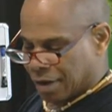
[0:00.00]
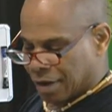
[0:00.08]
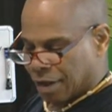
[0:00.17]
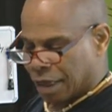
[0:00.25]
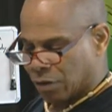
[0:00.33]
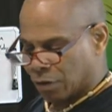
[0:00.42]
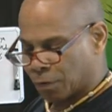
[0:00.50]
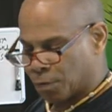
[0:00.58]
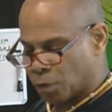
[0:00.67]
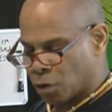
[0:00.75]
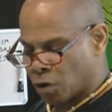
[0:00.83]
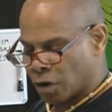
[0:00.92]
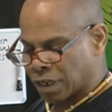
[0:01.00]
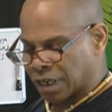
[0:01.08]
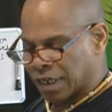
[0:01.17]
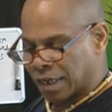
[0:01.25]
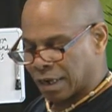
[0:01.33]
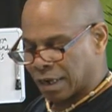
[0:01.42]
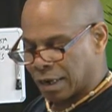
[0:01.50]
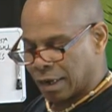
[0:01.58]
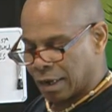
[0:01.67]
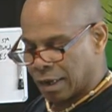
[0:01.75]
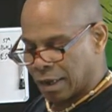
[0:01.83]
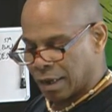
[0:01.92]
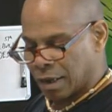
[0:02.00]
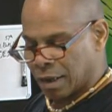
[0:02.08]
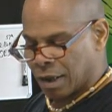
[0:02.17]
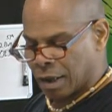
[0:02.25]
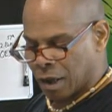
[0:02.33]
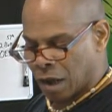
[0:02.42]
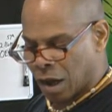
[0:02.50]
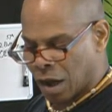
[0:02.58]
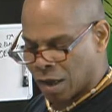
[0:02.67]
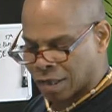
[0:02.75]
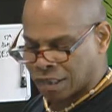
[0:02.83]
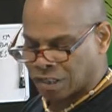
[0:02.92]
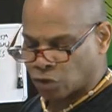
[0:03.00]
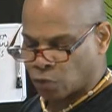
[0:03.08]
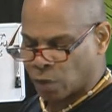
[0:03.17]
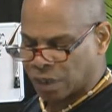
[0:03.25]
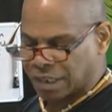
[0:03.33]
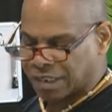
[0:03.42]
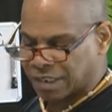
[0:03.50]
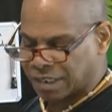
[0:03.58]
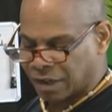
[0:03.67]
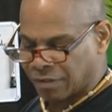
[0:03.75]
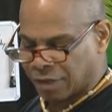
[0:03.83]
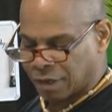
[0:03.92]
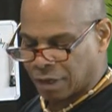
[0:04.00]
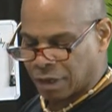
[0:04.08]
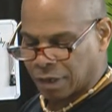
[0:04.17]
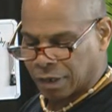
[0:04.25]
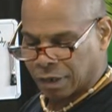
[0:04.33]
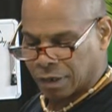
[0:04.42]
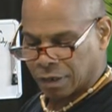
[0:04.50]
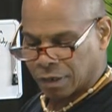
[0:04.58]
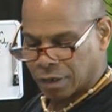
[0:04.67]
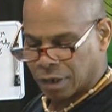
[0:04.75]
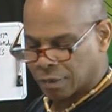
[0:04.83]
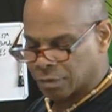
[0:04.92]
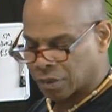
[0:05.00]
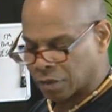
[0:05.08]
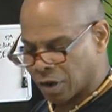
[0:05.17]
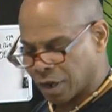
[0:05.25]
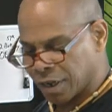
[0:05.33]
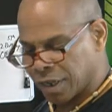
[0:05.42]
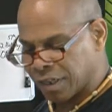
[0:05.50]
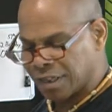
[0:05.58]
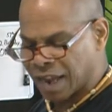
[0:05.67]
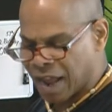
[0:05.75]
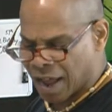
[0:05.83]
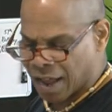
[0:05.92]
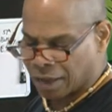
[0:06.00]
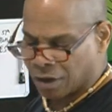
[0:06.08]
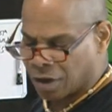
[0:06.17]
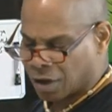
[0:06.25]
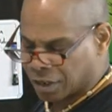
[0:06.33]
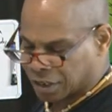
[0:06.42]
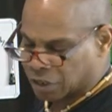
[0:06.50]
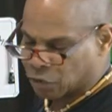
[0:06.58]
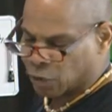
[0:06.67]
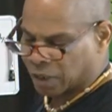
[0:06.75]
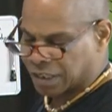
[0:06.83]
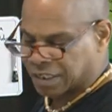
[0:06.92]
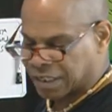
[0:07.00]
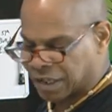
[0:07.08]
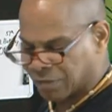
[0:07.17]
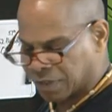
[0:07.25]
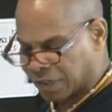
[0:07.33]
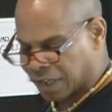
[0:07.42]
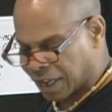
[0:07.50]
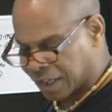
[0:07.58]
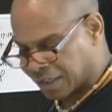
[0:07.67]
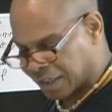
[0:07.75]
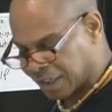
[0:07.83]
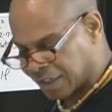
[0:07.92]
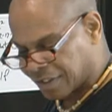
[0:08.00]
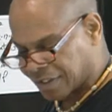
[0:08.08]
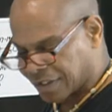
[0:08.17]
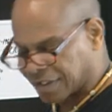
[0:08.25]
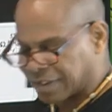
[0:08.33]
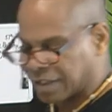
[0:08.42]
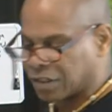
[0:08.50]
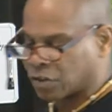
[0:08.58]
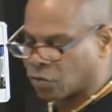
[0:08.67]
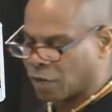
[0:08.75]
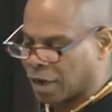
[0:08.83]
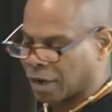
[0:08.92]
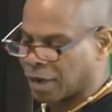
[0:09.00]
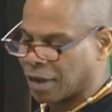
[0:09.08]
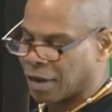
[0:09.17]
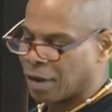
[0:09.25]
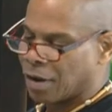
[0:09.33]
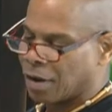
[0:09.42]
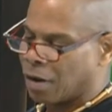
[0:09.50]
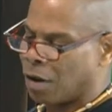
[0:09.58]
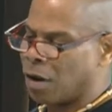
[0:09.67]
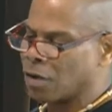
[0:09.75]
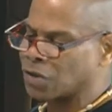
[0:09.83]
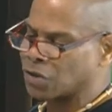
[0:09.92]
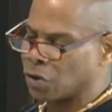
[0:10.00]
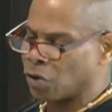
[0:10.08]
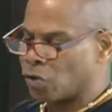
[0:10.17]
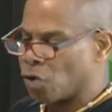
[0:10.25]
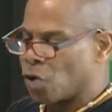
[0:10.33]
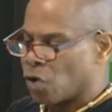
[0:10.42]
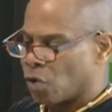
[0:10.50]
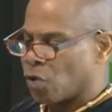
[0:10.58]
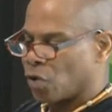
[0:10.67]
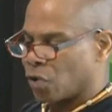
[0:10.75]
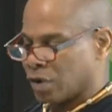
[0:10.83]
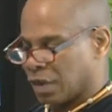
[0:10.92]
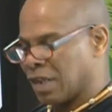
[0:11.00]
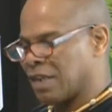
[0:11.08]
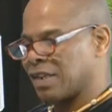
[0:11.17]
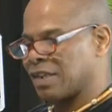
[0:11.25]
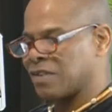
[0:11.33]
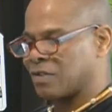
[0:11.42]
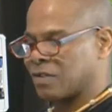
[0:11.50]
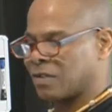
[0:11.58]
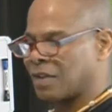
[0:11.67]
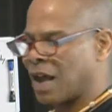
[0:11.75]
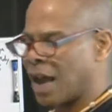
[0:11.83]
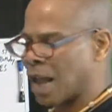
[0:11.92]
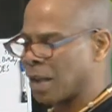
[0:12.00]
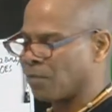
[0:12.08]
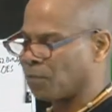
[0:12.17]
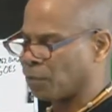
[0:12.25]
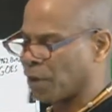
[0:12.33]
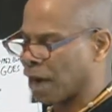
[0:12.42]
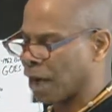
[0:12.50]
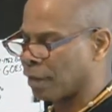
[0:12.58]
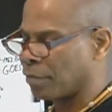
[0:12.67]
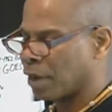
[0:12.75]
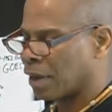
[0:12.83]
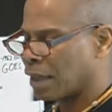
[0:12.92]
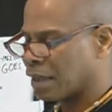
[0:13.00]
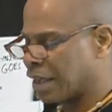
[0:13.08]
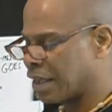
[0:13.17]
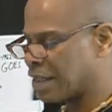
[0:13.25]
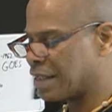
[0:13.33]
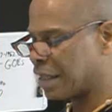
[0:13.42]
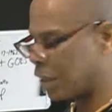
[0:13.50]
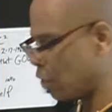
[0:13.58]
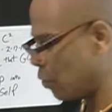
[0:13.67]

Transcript: He was born in August 27, he died August 27, 1963. Also, in this time frame, let's deal